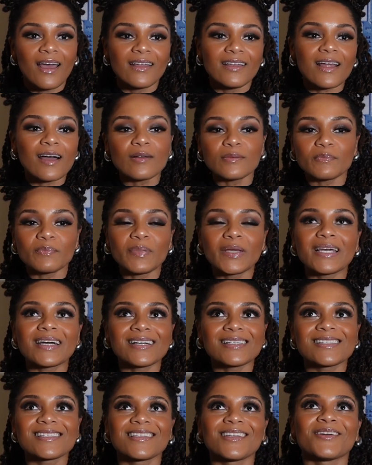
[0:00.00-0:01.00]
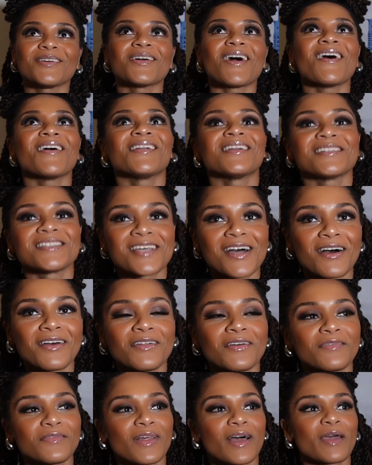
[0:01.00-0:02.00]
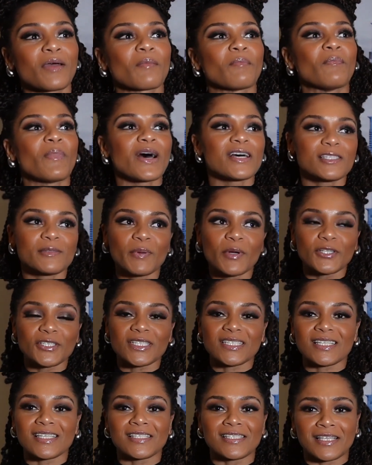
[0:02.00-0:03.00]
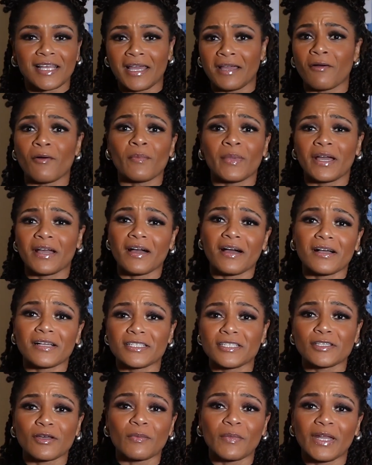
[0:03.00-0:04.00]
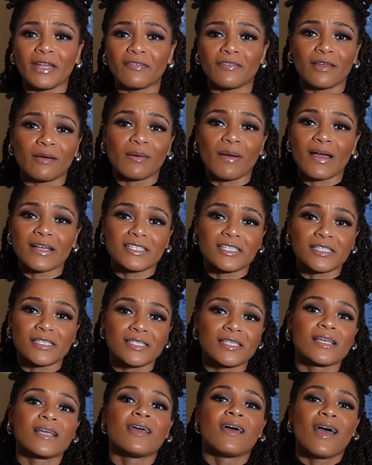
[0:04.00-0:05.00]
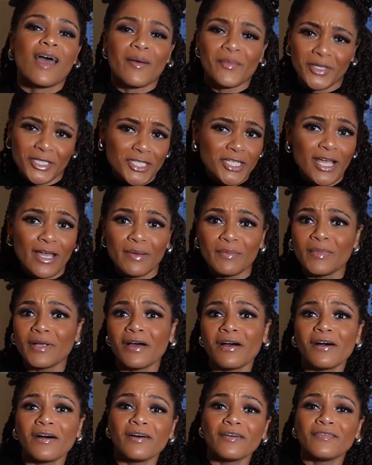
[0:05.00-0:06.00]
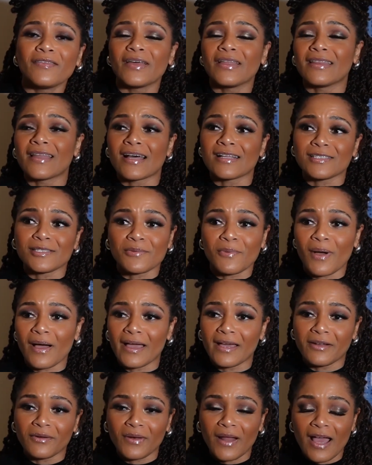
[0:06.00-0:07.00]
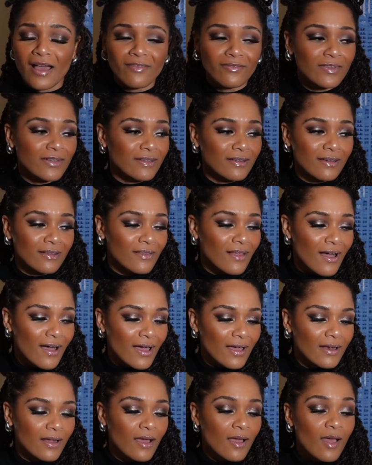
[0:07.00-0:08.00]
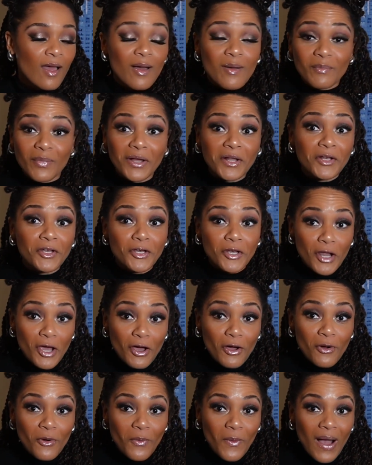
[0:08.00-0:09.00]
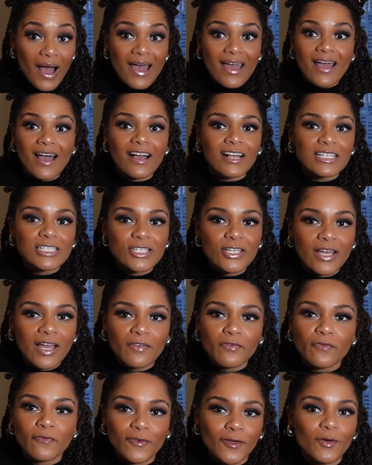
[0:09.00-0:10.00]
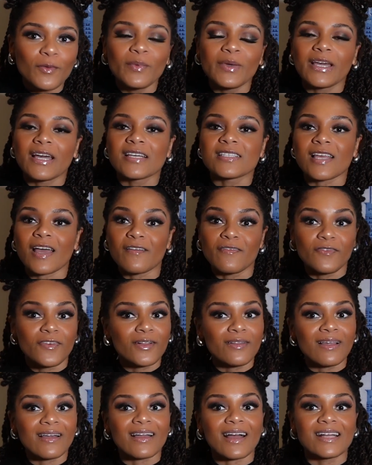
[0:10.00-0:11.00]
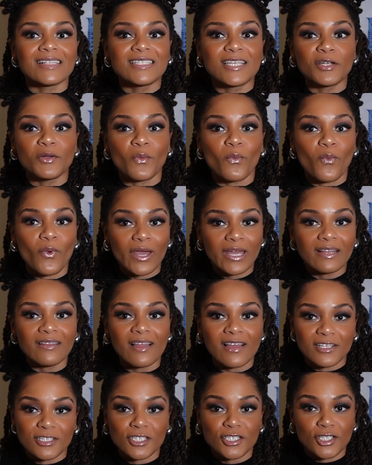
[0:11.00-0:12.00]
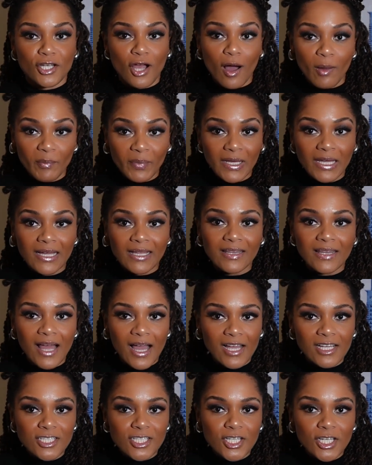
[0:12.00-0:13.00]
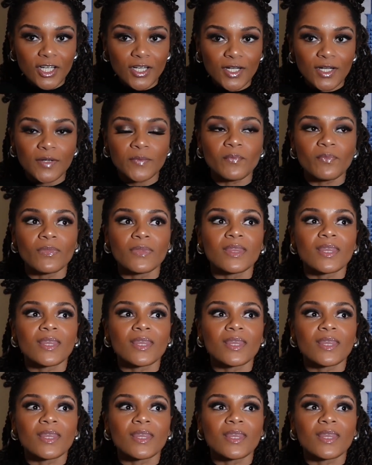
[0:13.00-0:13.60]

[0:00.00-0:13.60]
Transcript: not because there aren't a ton of like best purchases like oh my gosh so many of them I just am ashamed of and that's why I don't have a lot but no I actually have few because I feel like I did way less shopping last year